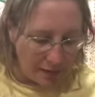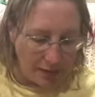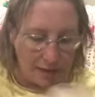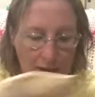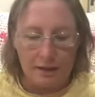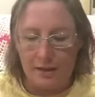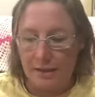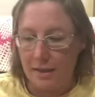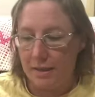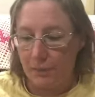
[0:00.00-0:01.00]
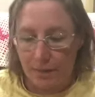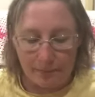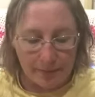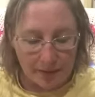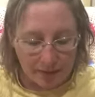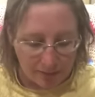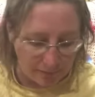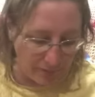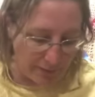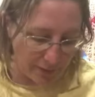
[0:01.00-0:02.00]
And this is one big
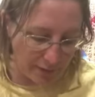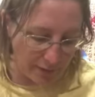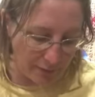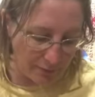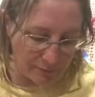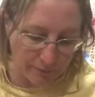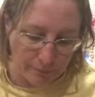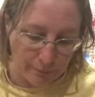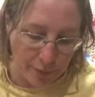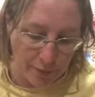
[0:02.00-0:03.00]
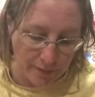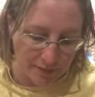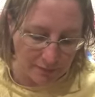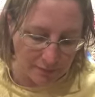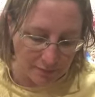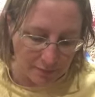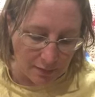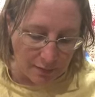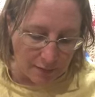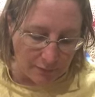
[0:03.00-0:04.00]
fabric murmur
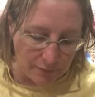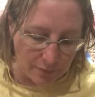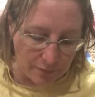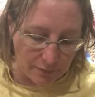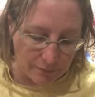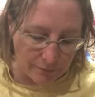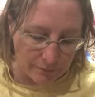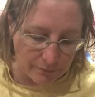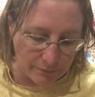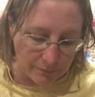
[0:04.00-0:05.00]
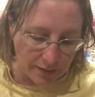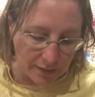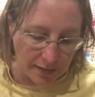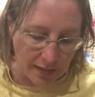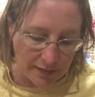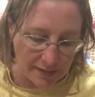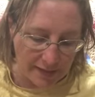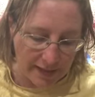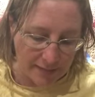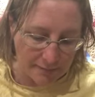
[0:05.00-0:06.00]
from
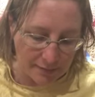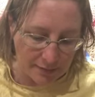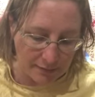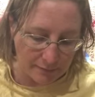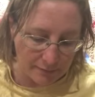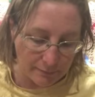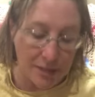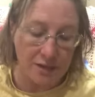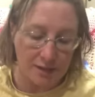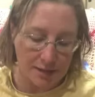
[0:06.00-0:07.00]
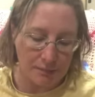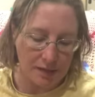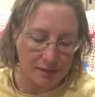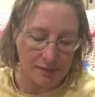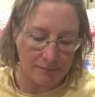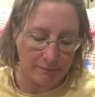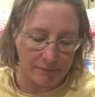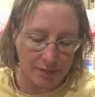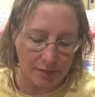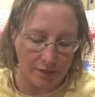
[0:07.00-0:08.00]
Colorscapes Picture This Plus.
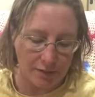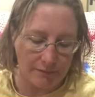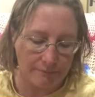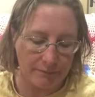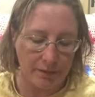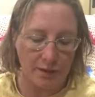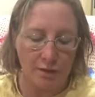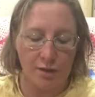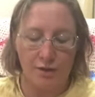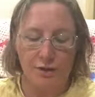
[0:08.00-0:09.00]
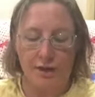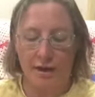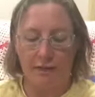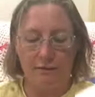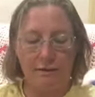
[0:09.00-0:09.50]
Sorry, 32 count.